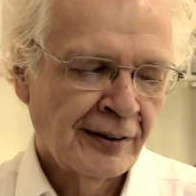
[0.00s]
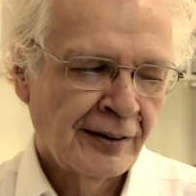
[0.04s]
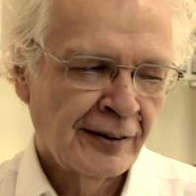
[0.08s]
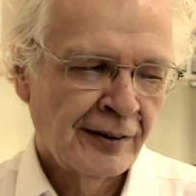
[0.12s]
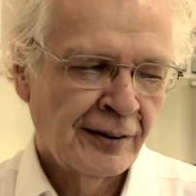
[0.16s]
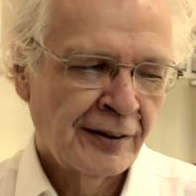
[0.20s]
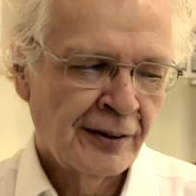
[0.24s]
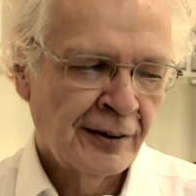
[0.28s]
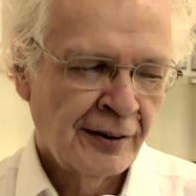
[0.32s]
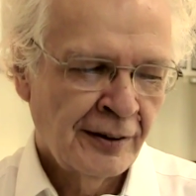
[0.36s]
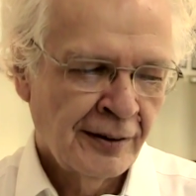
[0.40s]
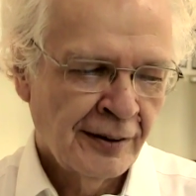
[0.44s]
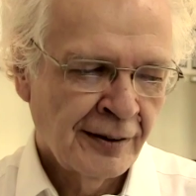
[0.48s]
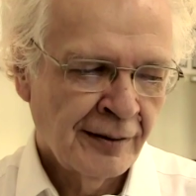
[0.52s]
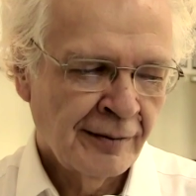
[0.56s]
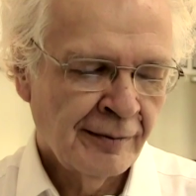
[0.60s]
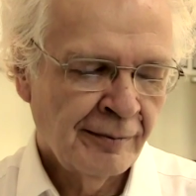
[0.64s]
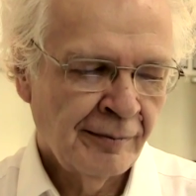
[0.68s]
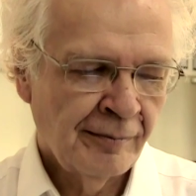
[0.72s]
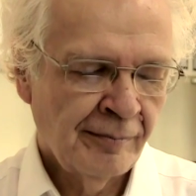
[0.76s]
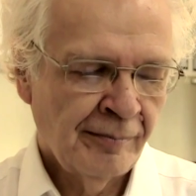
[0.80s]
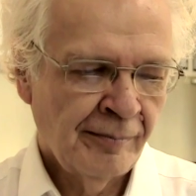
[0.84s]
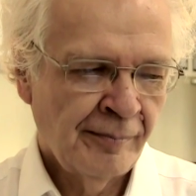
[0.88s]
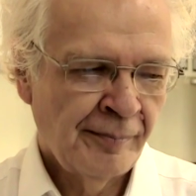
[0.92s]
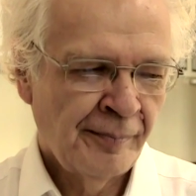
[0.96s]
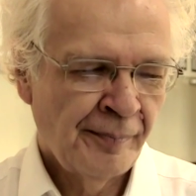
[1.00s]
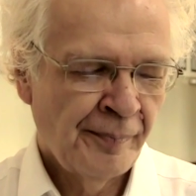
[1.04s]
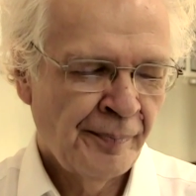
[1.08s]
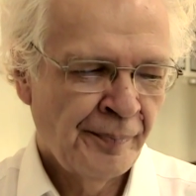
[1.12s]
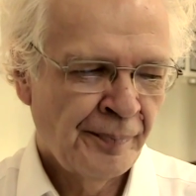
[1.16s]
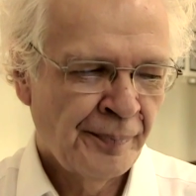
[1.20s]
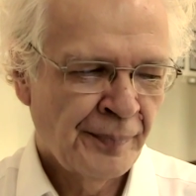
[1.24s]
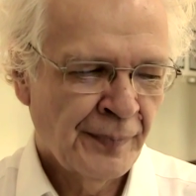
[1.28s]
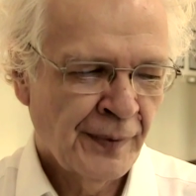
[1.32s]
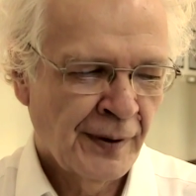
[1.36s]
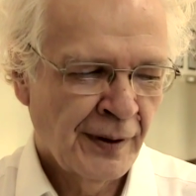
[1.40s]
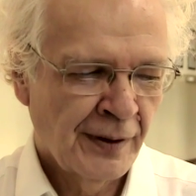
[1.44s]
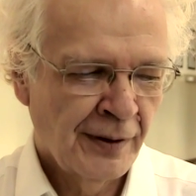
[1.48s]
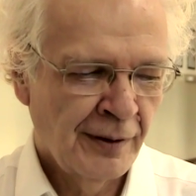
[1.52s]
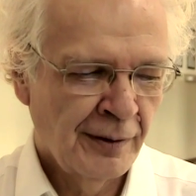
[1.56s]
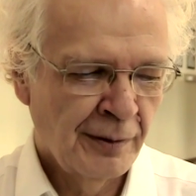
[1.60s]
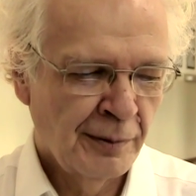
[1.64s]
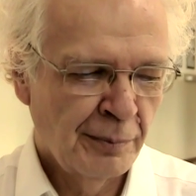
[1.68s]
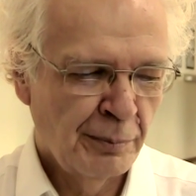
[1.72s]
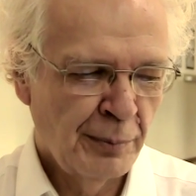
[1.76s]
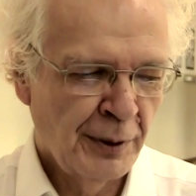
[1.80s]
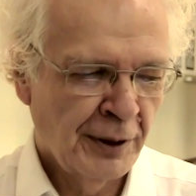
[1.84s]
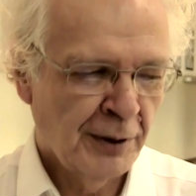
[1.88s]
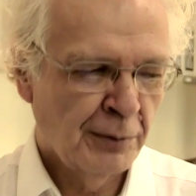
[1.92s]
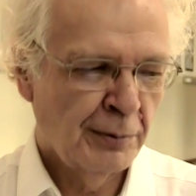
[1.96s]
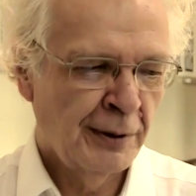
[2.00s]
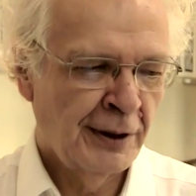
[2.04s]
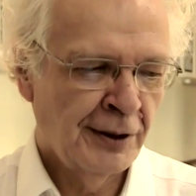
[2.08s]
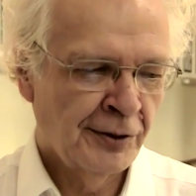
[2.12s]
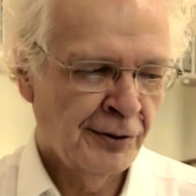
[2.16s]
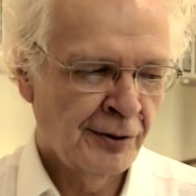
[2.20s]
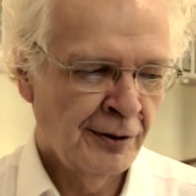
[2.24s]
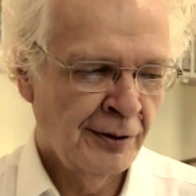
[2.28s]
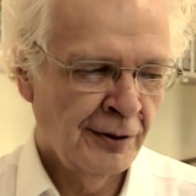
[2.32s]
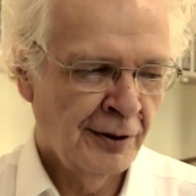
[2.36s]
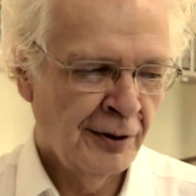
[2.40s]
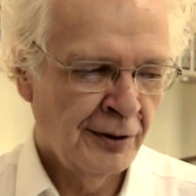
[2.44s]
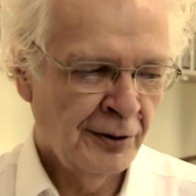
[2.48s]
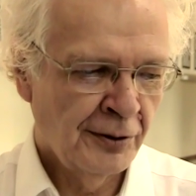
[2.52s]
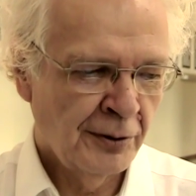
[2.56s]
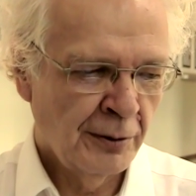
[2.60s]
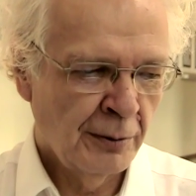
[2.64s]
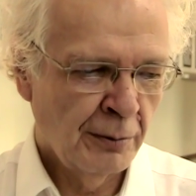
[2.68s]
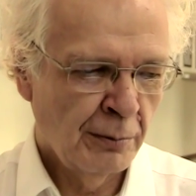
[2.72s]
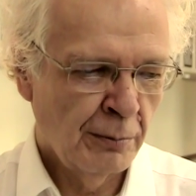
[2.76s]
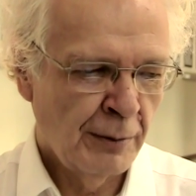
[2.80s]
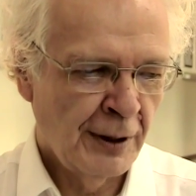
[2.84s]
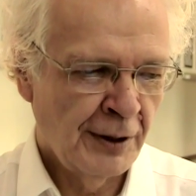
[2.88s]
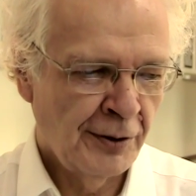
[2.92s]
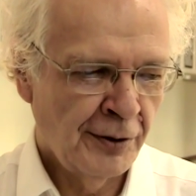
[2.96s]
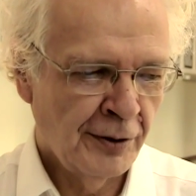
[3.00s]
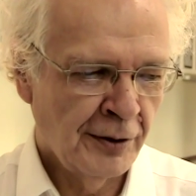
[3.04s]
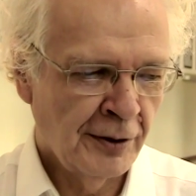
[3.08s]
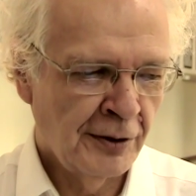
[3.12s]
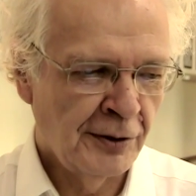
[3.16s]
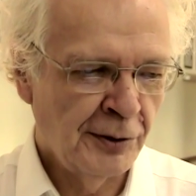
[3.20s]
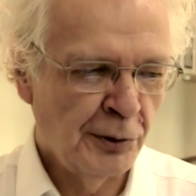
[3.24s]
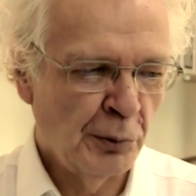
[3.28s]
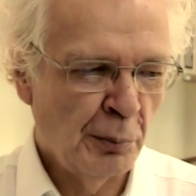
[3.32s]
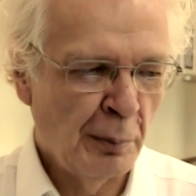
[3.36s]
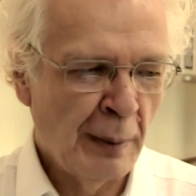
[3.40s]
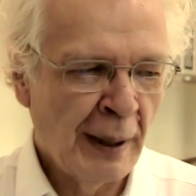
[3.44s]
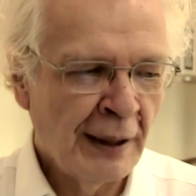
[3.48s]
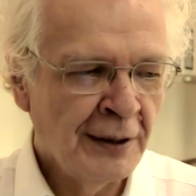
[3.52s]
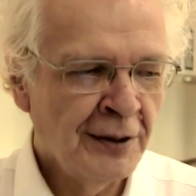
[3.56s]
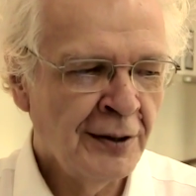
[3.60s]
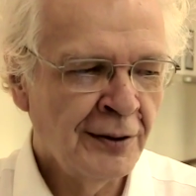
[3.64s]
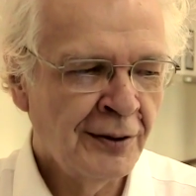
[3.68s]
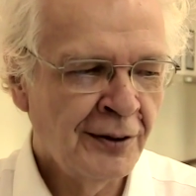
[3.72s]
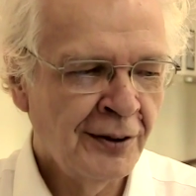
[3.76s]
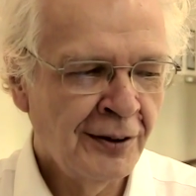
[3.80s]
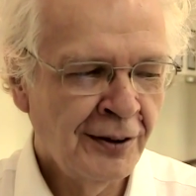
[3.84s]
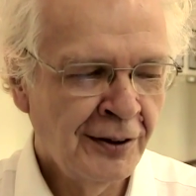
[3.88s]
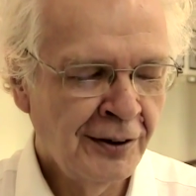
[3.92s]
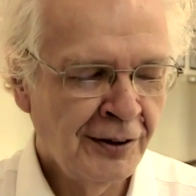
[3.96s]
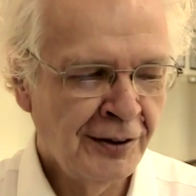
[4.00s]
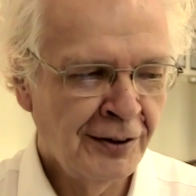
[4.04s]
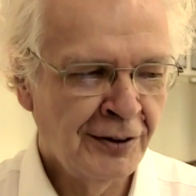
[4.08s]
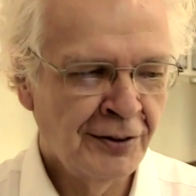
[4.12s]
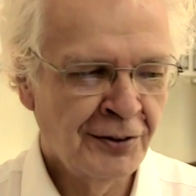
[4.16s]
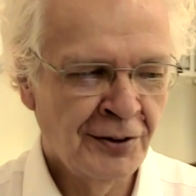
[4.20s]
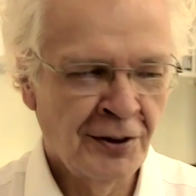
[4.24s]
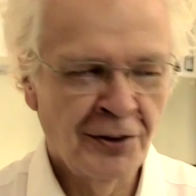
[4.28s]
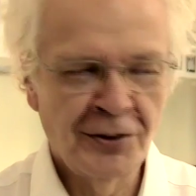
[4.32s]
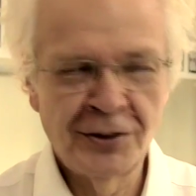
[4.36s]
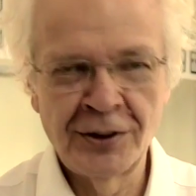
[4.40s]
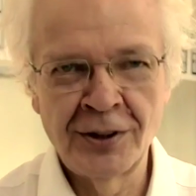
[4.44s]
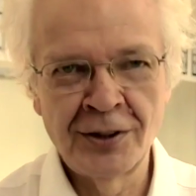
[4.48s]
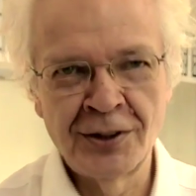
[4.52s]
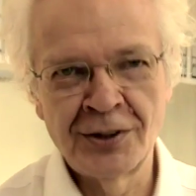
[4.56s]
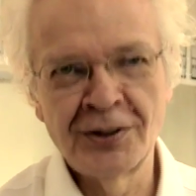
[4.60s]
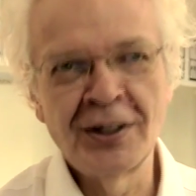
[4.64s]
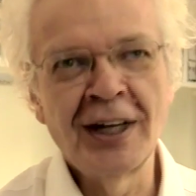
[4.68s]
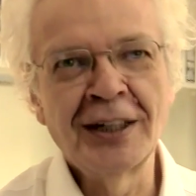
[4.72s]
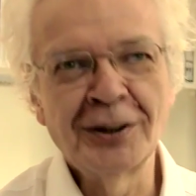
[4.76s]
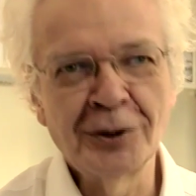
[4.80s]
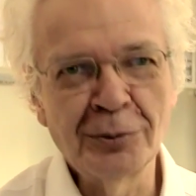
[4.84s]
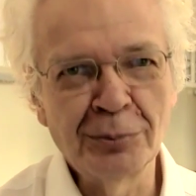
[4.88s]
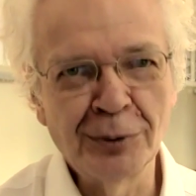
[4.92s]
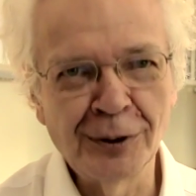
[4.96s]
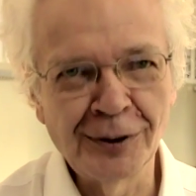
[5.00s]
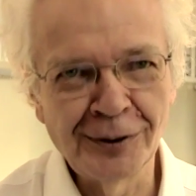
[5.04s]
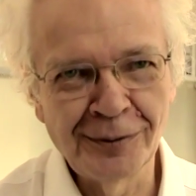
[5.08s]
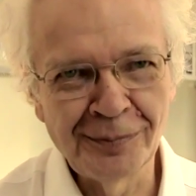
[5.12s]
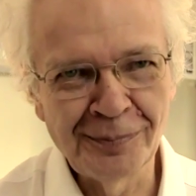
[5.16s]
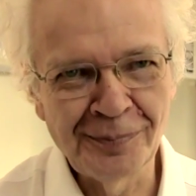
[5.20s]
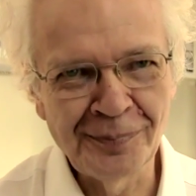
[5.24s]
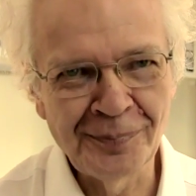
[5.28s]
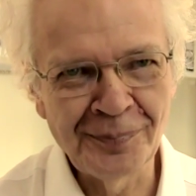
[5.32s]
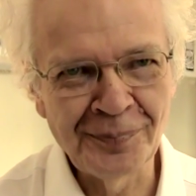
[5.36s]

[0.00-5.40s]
And then, the big question is whether humanity is sustainable.